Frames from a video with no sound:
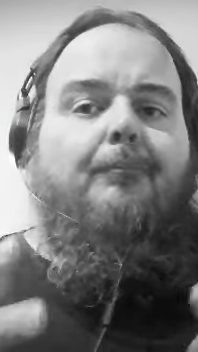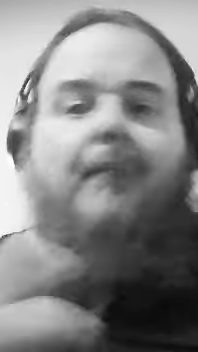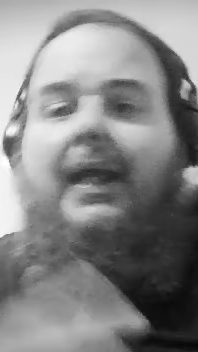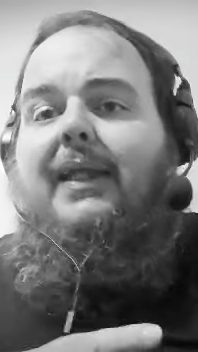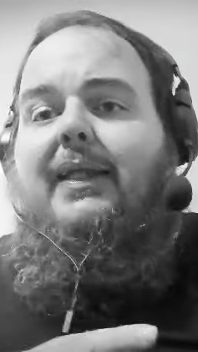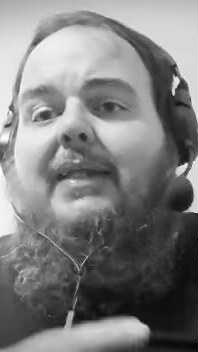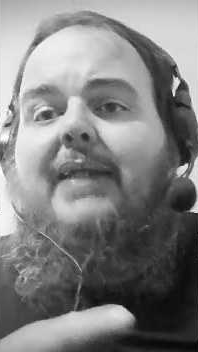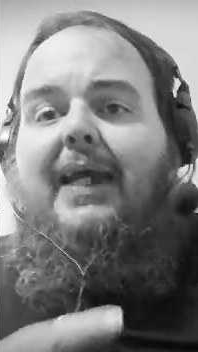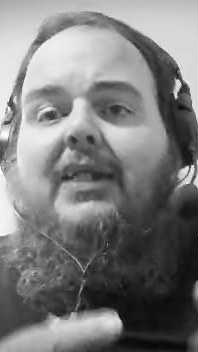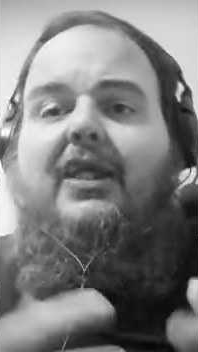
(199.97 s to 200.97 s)
Baylan
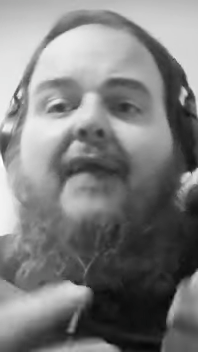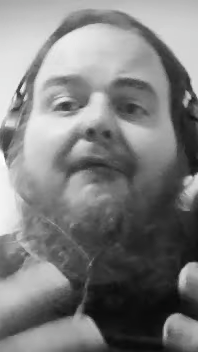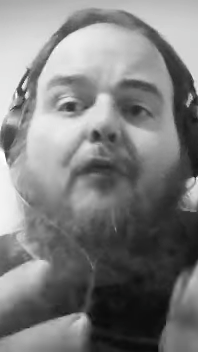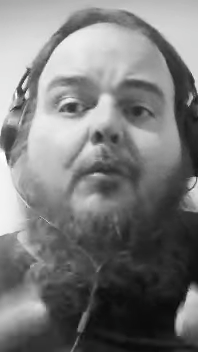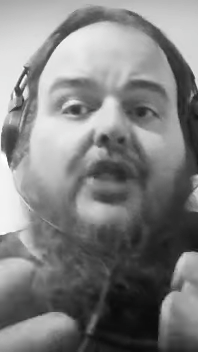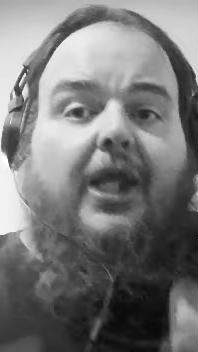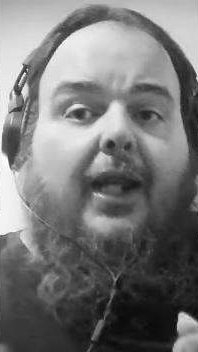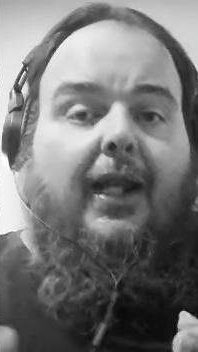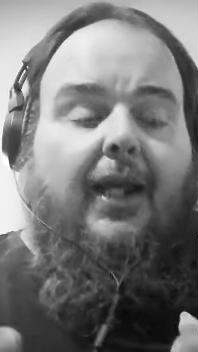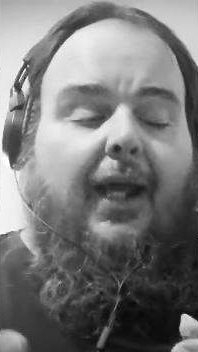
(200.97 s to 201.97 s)
is actually a former
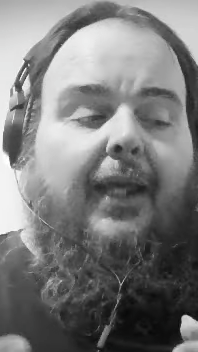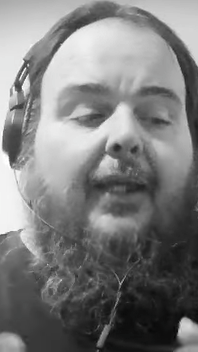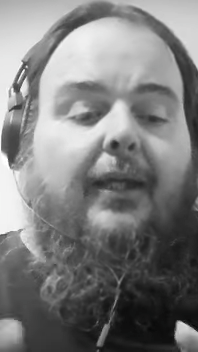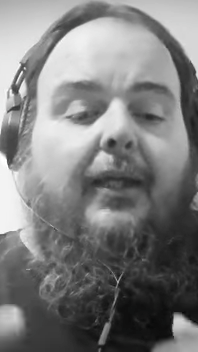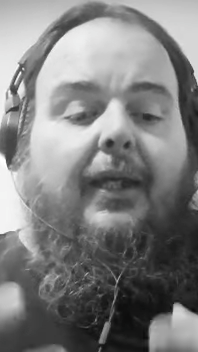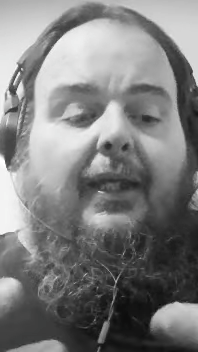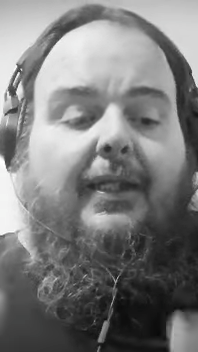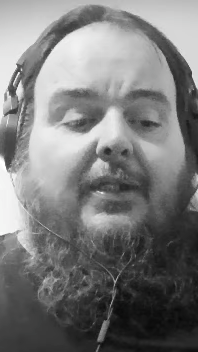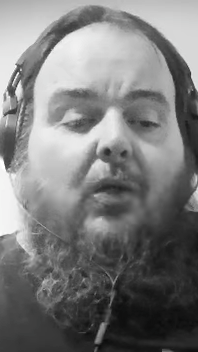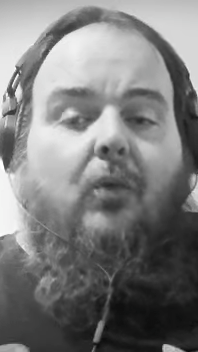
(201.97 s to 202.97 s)
Jedi Knight in
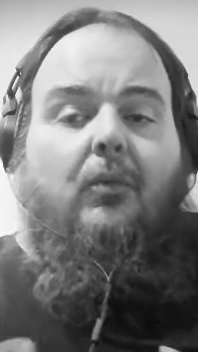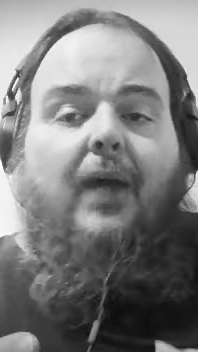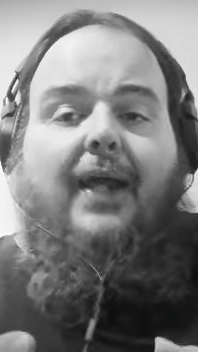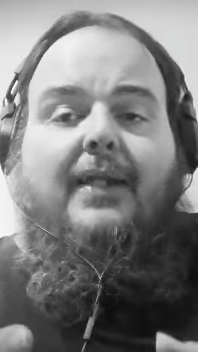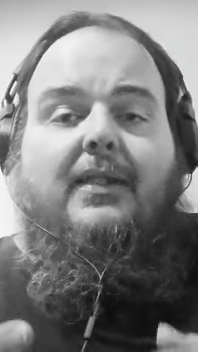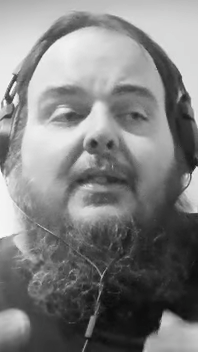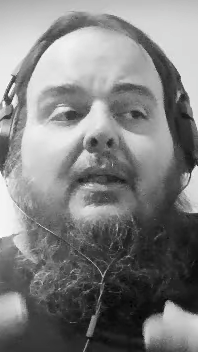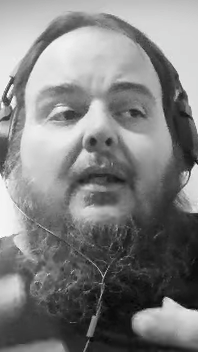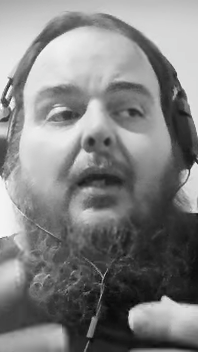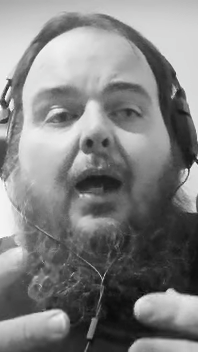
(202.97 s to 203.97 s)
his own rights.
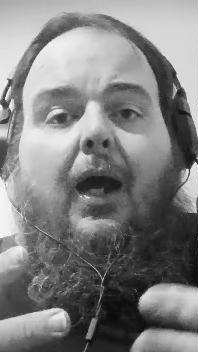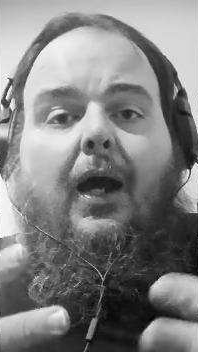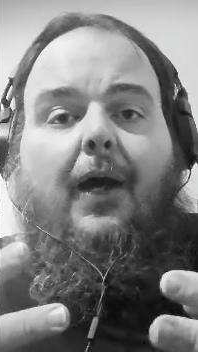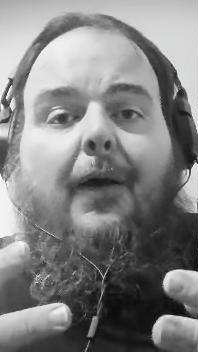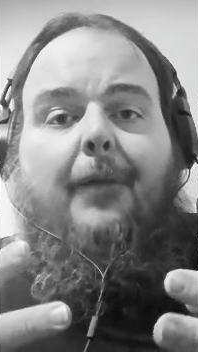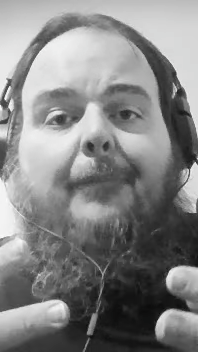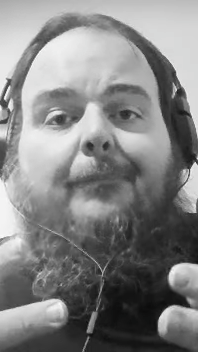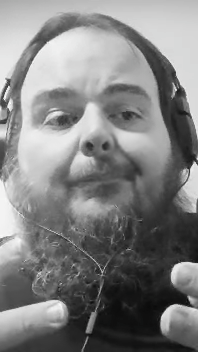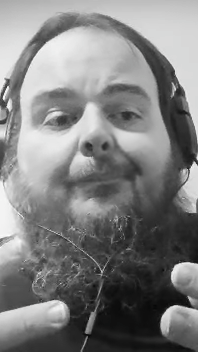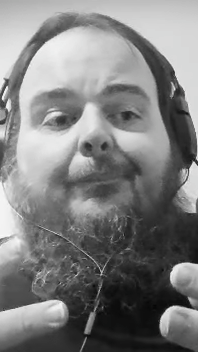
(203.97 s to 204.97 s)
Um,